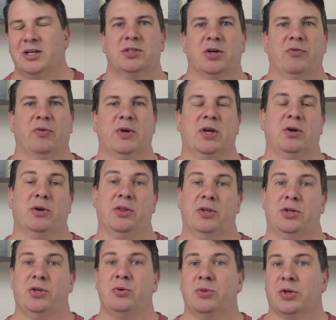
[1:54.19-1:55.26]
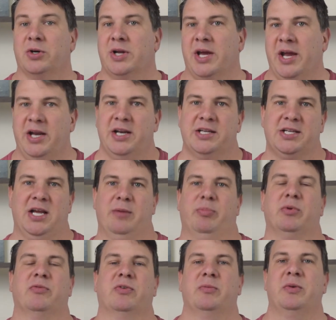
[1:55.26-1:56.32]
So if we go to the 238 example from